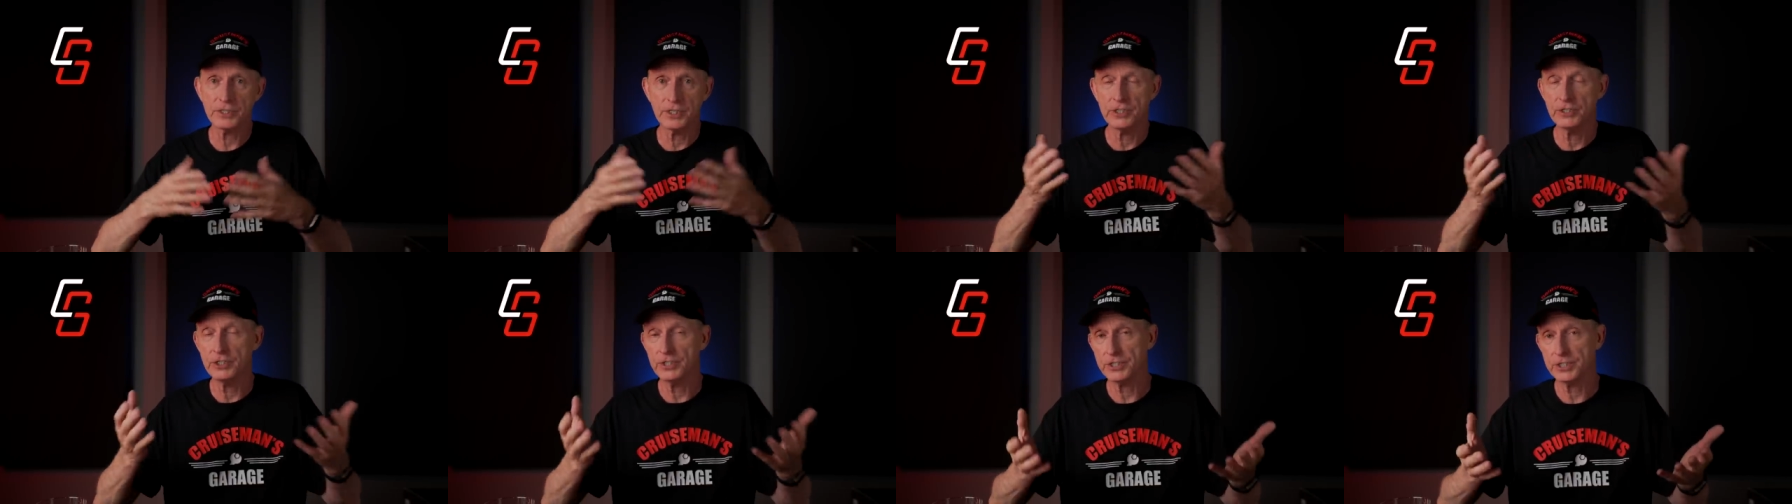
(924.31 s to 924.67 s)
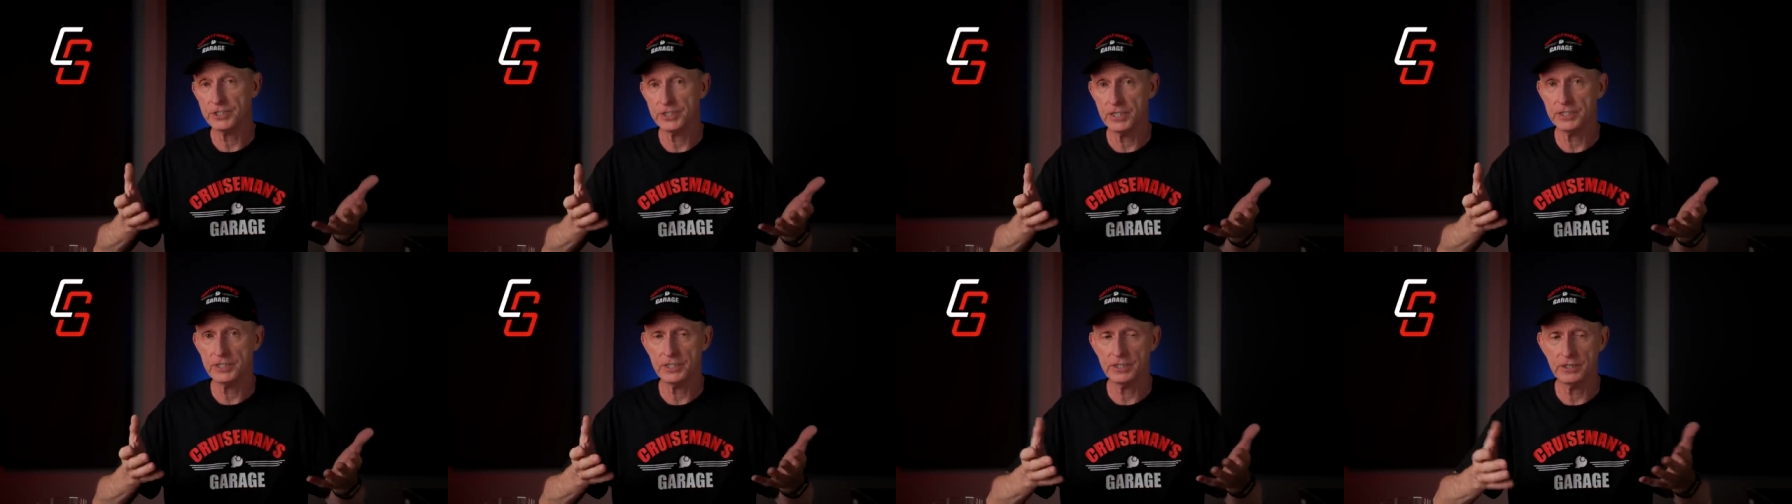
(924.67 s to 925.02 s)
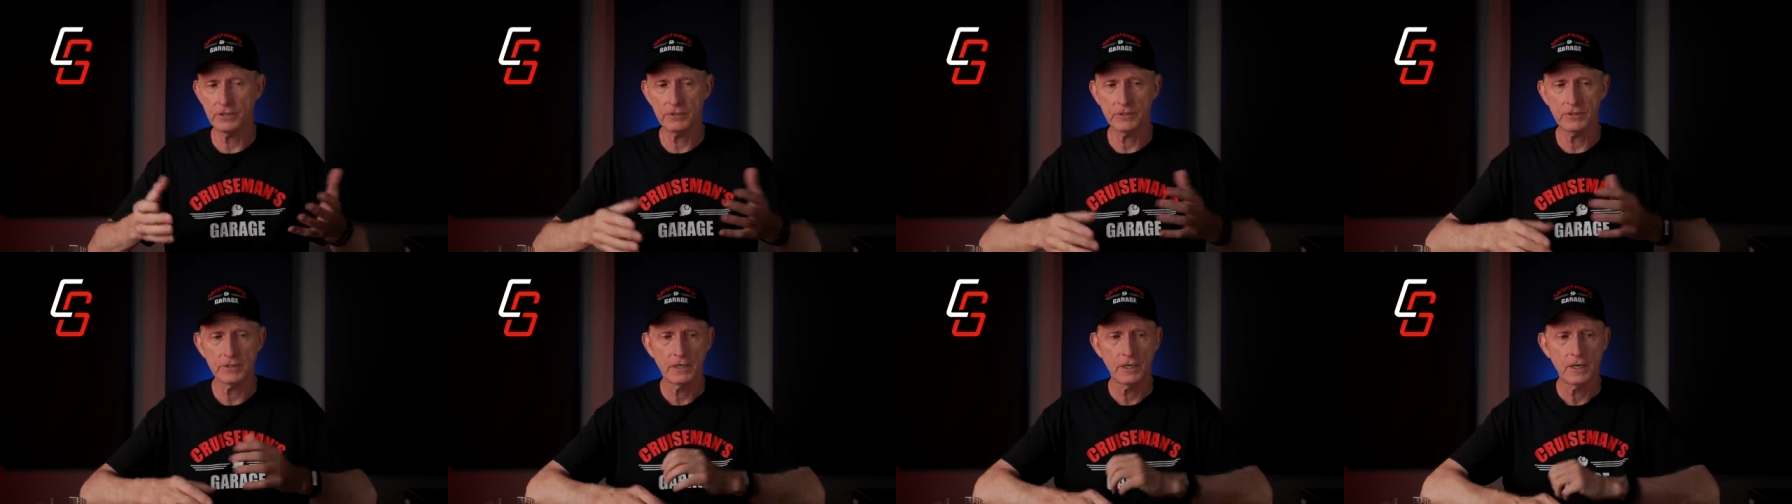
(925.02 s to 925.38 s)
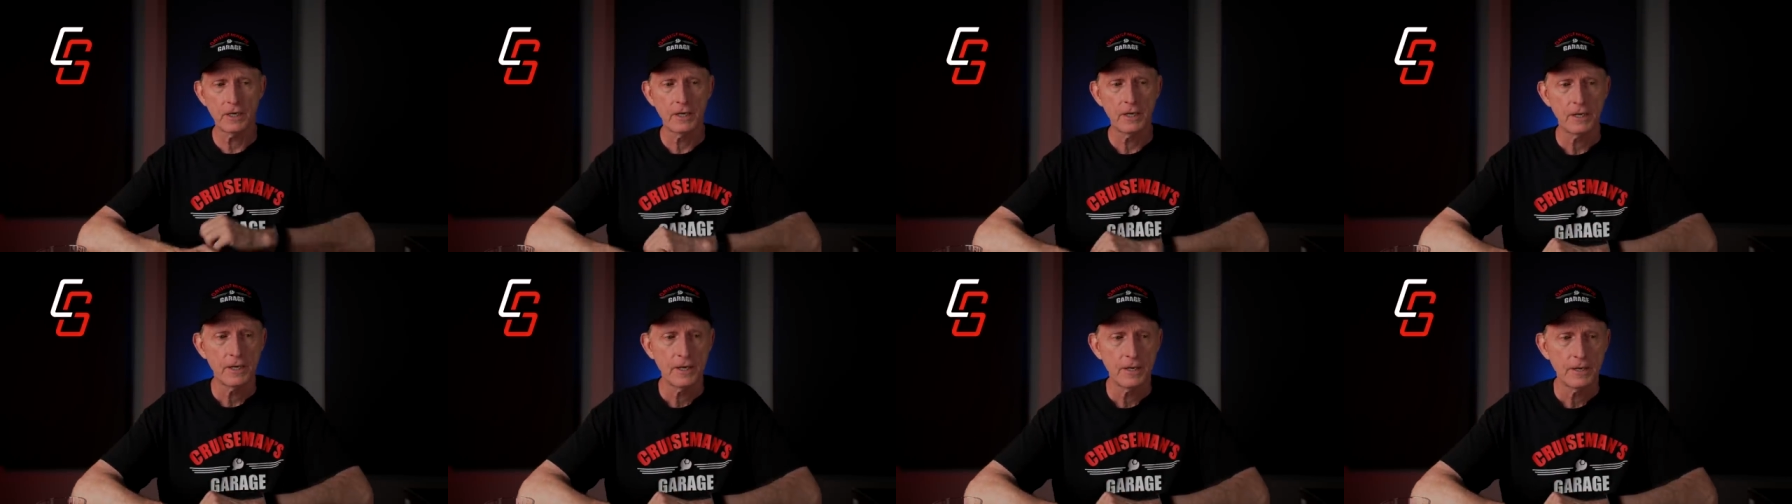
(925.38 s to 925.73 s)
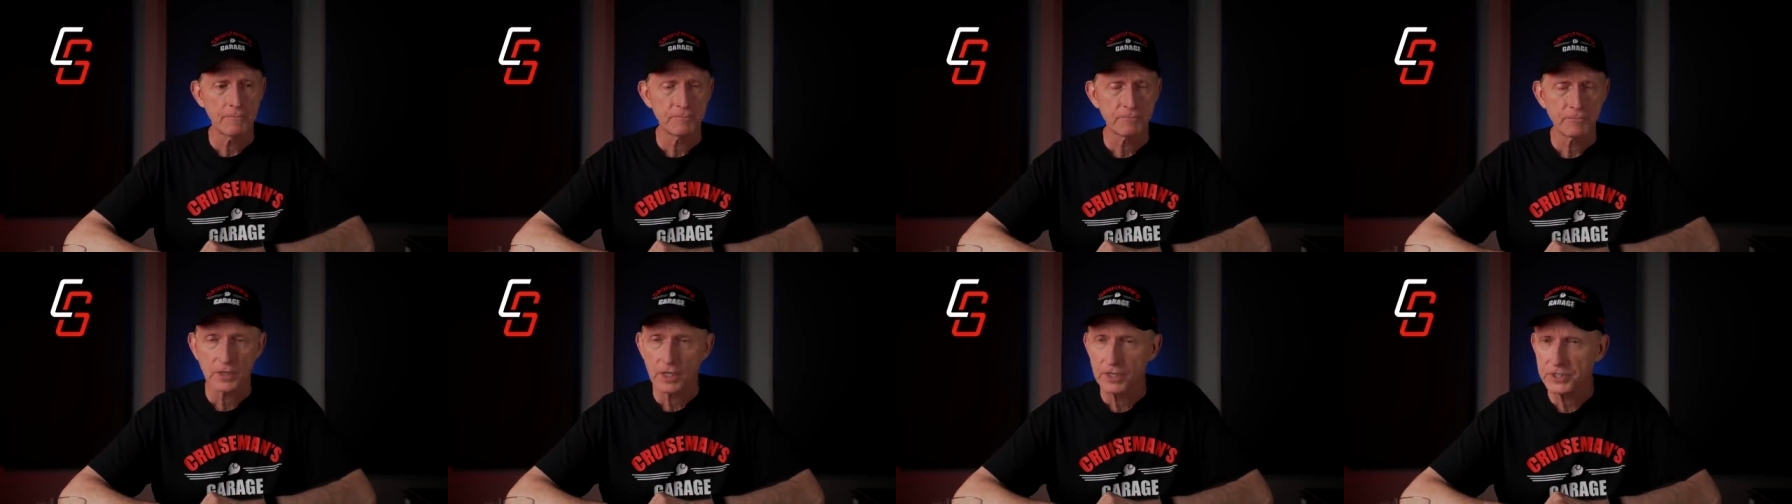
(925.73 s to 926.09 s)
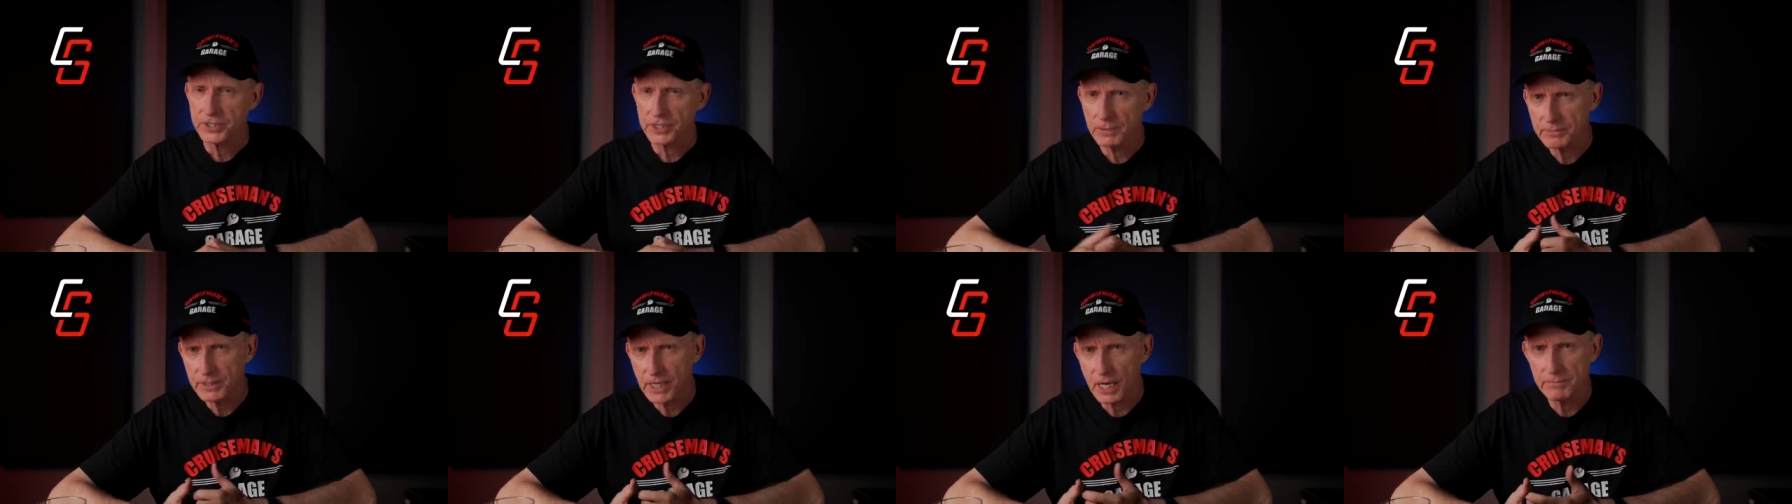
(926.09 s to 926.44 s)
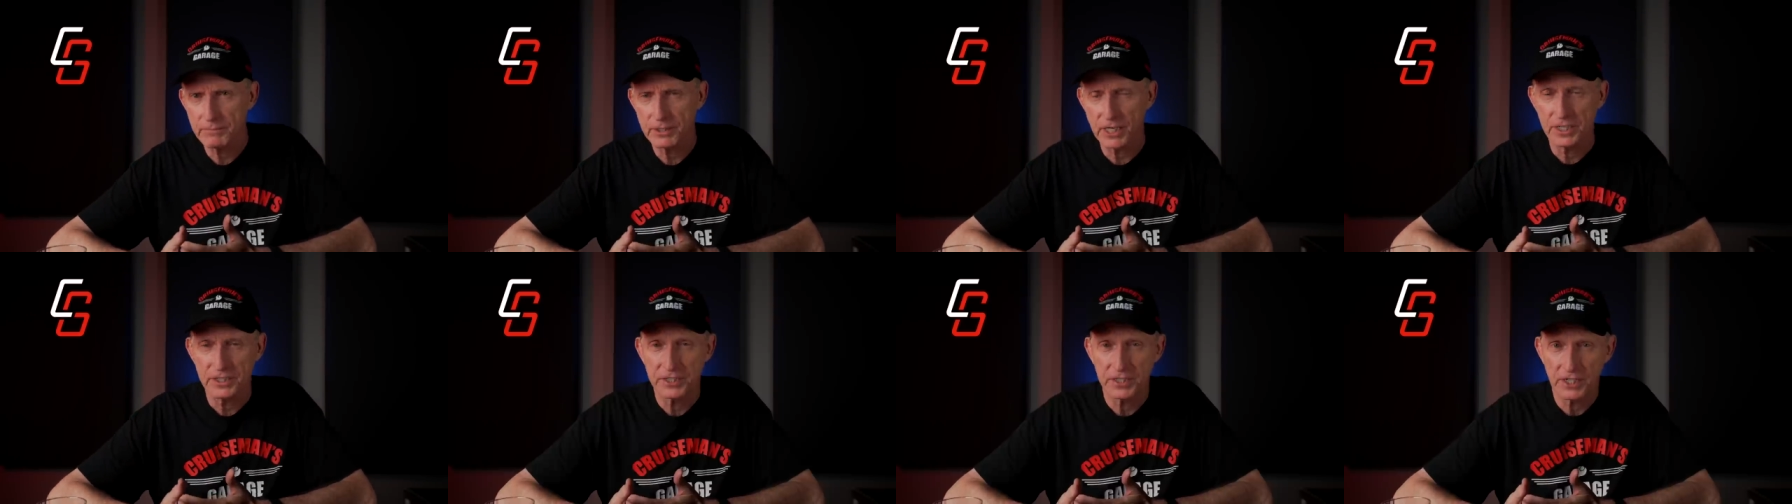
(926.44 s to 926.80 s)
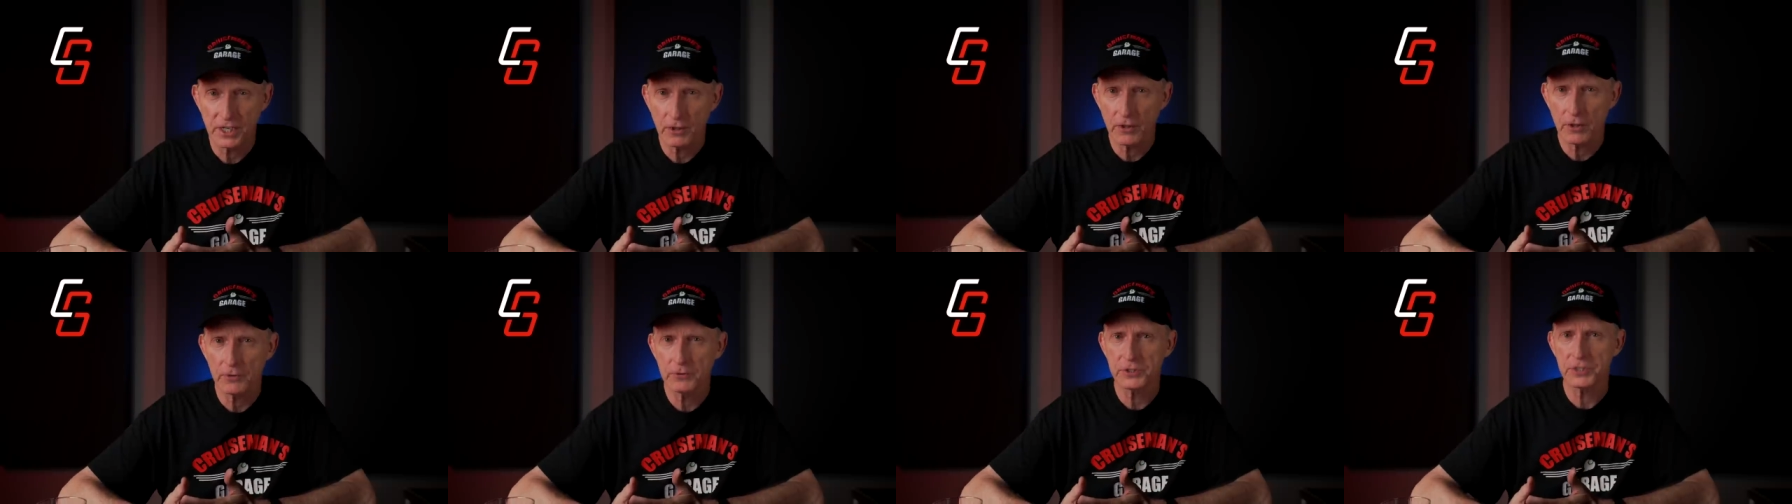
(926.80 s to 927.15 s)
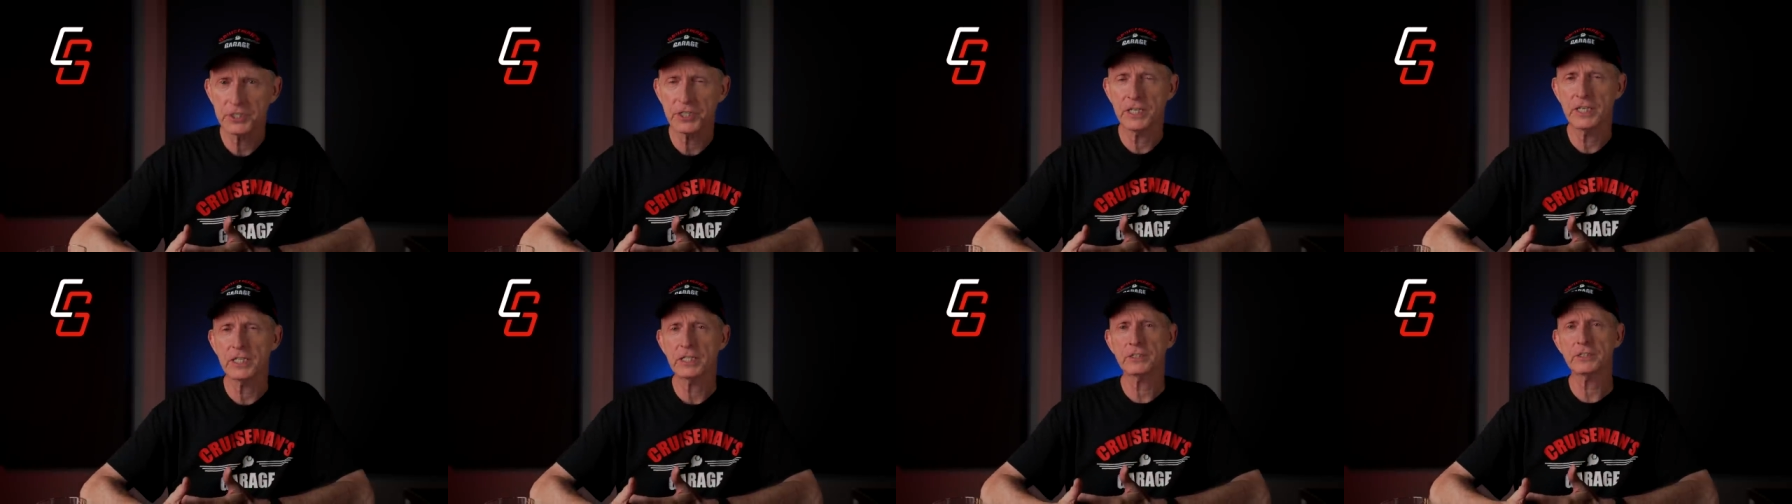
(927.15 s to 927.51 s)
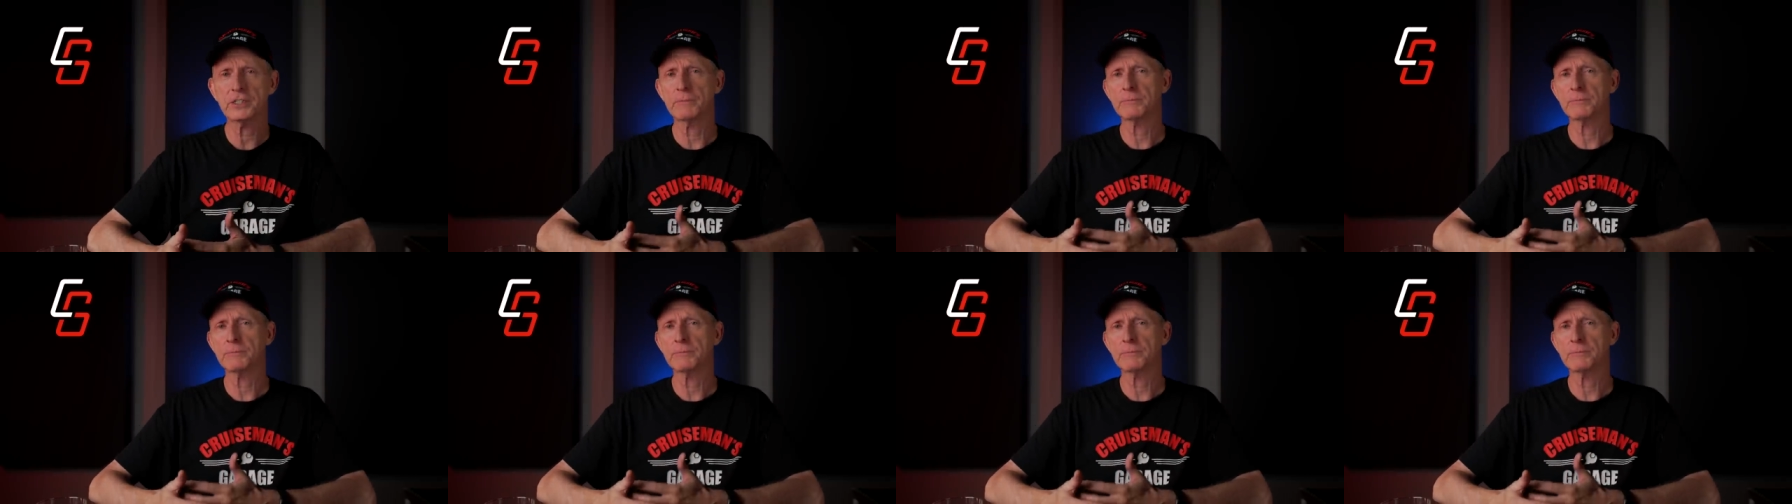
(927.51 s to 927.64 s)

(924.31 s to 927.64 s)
and it just sits here sometimes I sell those things.